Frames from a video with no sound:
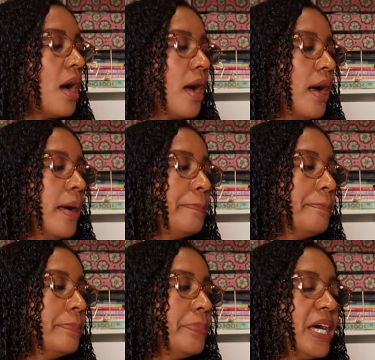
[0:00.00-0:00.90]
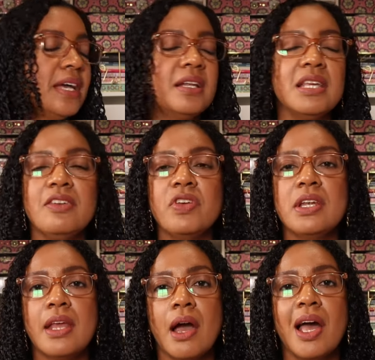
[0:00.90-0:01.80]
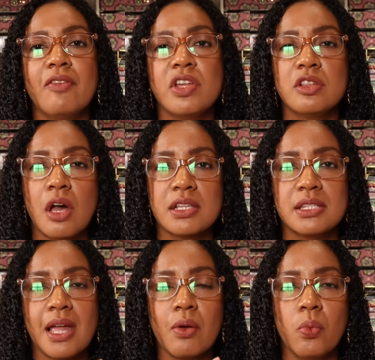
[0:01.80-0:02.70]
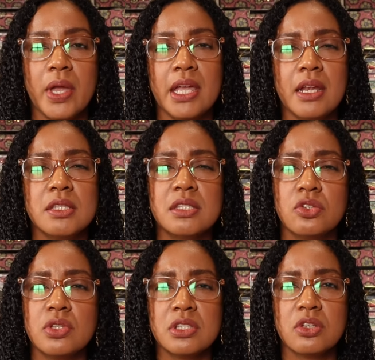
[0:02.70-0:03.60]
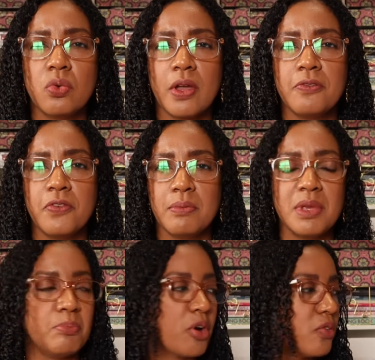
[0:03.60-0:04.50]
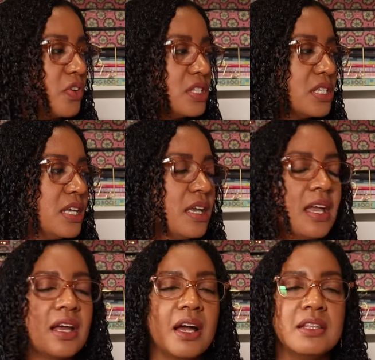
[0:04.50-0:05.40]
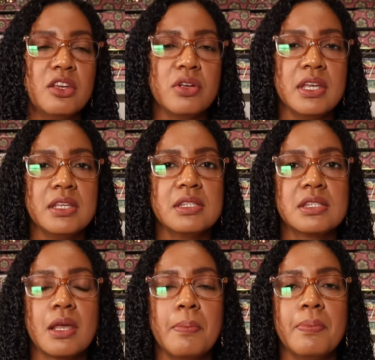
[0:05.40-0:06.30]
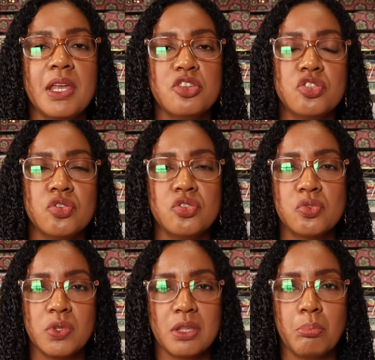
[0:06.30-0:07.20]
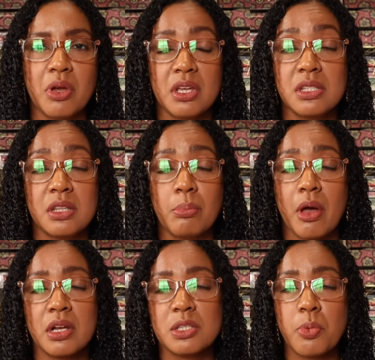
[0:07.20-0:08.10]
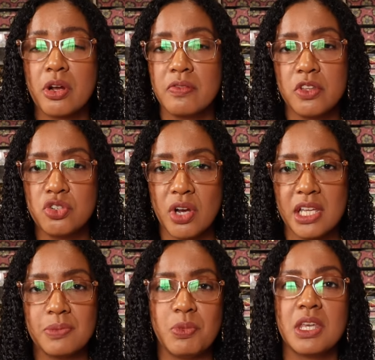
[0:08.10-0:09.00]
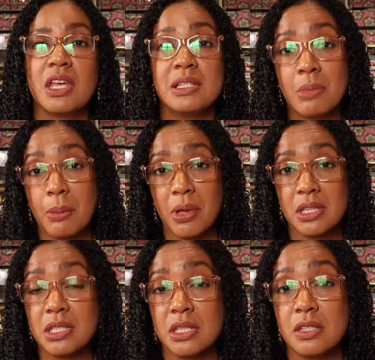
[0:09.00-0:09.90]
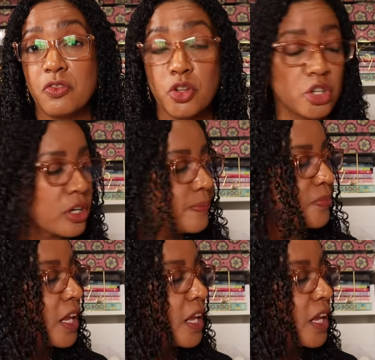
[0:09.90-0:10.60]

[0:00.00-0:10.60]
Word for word: Um, but even now, having lost that weight, it still doesn't quite fit me perfectly, and there is some issues with the bust, the bodice part of the dress, because my bust is fuller.